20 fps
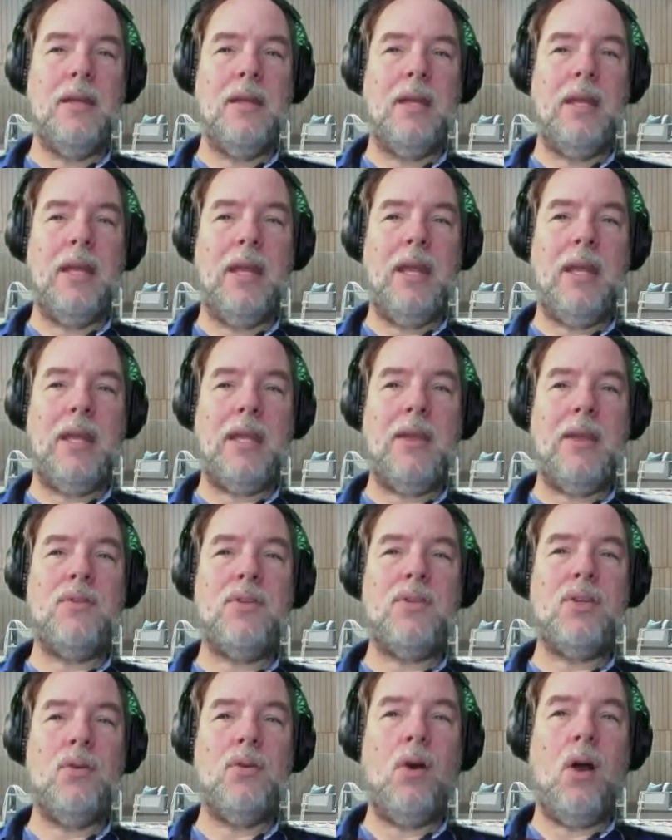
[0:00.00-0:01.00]
it
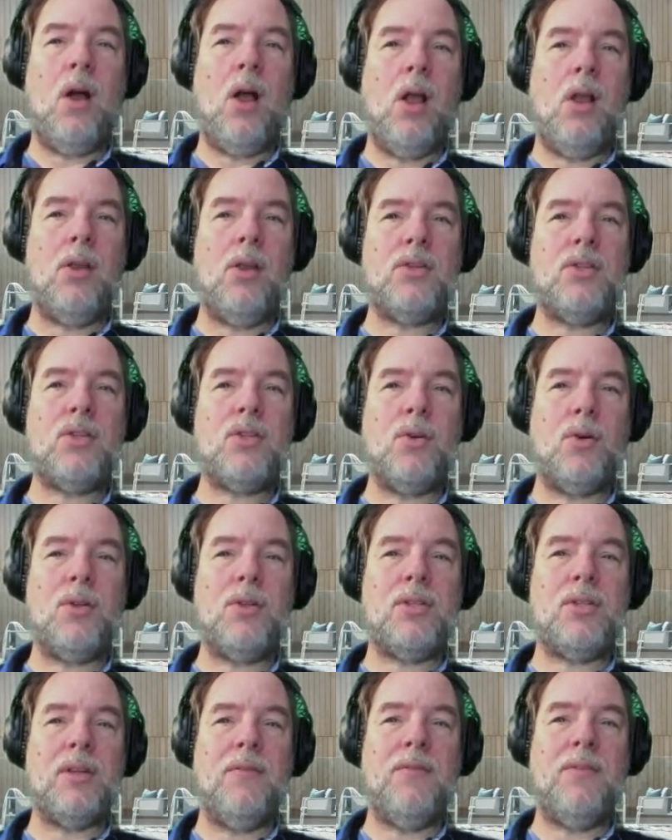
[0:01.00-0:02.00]
gives you all
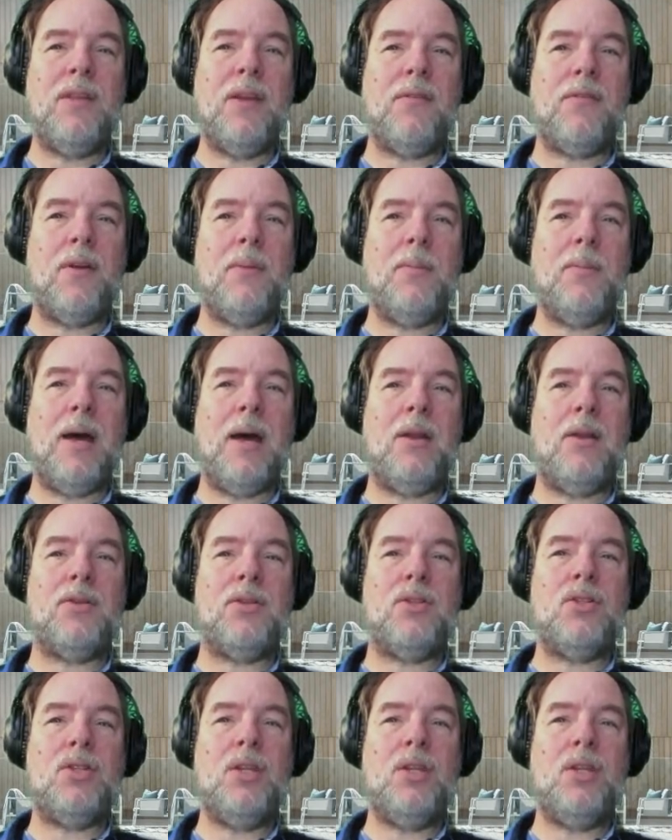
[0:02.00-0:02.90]
sorts of different models.